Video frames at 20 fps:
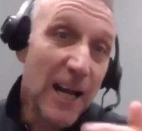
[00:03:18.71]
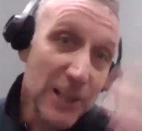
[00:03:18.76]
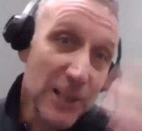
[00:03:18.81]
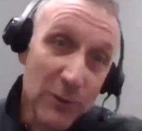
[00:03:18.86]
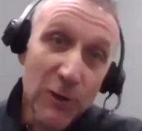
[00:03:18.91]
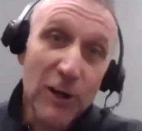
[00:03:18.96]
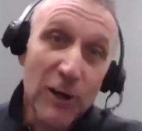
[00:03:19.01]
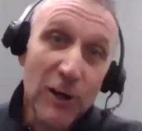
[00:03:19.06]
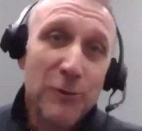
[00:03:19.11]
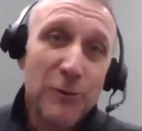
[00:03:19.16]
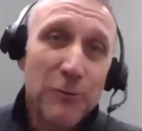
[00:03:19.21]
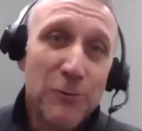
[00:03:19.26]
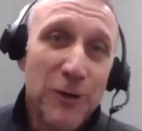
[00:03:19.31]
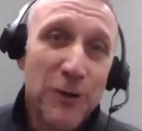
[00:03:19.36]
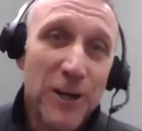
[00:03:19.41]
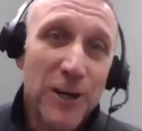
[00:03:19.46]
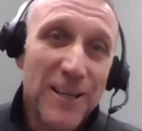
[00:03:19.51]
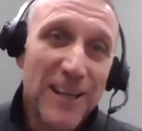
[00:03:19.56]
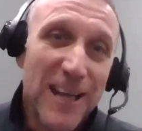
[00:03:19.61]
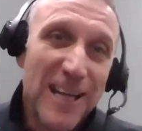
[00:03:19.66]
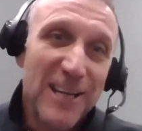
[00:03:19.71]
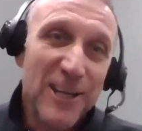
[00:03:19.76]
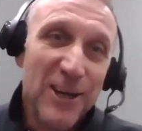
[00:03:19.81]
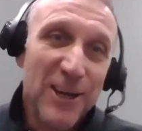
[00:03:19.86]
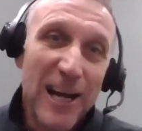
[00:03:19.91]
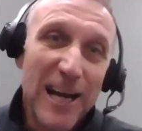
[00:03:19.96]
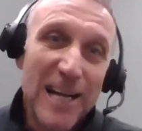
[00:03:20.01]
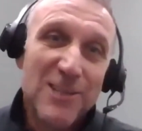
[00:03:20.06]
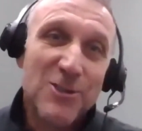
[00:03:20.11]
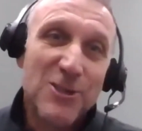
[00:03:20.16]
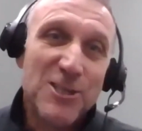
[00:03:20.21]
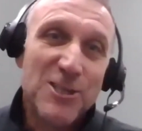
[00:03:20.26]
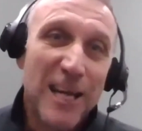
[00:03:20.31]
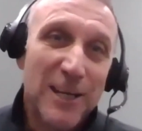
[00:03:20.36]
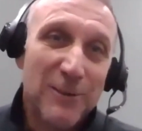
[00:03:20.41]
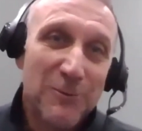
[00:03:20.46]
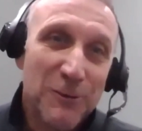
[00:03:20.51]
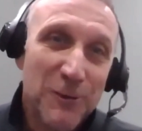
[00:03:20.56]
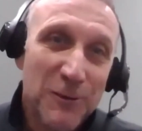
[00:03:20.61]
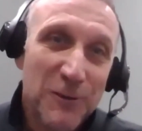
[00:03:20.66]
You've got it for free there. You got an extra
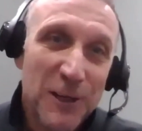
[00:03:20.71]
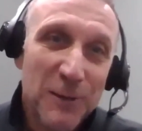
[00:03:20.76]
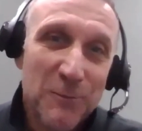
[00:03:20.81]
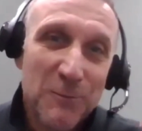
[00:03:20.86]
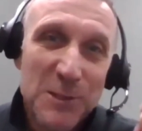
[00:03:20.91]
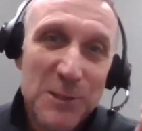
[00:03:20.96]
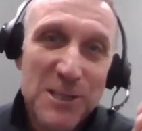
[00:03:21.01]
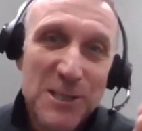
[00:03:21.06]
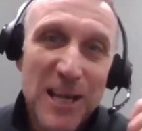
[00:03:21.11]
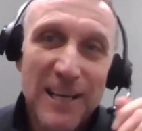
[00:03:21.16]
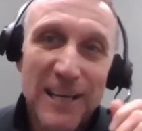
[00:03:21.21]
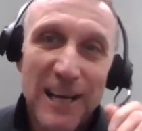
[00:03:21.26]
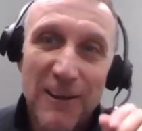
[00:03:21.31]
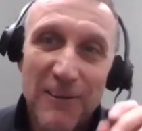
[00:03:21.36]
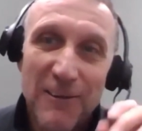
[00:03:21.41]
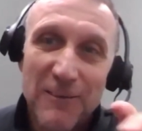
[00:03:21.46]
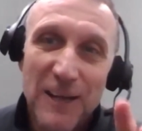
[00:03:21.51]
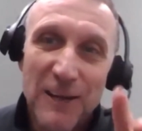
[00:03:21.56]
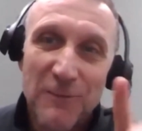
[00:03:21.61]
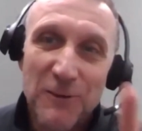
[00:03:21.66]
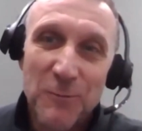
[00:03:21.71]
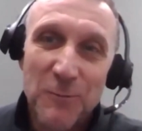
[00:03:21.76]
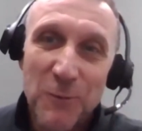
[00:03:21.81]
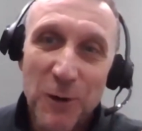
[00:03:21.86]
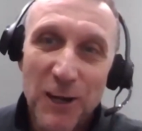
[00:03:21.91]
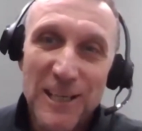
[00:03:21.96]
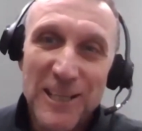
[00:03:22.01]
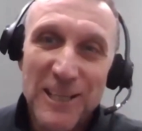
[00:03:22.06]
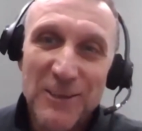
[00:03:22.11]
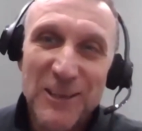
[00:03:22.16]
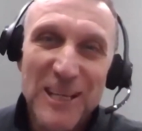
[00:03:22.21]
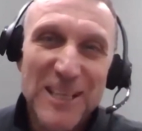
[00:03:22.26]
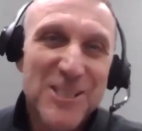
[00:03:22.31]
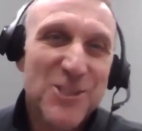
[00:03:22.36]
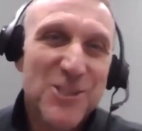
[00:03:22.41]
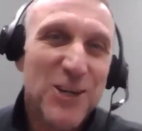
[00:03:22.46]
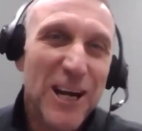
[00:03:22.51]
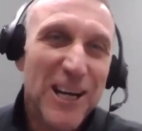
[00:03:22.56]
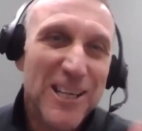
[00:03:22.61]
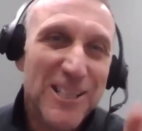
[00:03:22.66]
10 to 15% if your
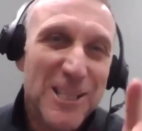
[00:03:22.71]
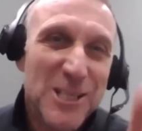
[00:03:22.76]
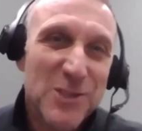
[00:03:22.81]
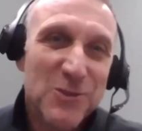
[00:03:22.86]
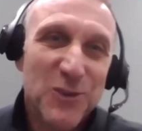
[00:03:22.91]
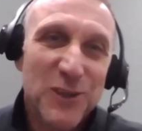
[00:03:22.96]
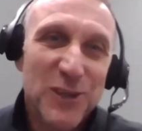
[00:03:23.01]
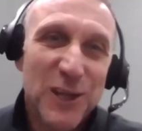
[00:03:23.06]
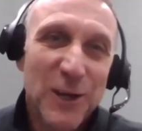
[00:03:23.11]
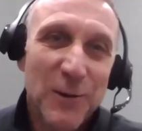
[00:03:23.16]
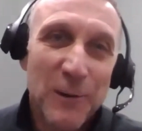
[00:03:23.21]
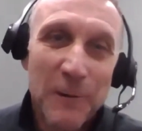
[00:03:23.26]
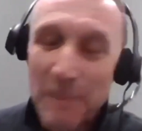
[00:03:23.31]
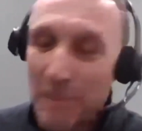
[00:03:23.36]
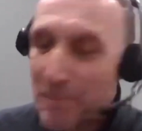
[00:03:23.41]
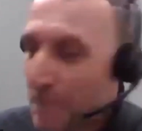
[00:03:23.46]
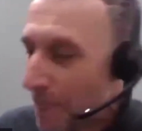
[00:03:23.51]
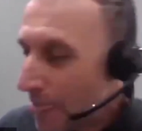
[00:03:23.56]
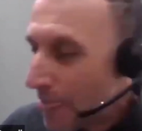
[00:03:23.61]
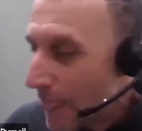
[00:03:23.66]
multi-unit strategy is for you.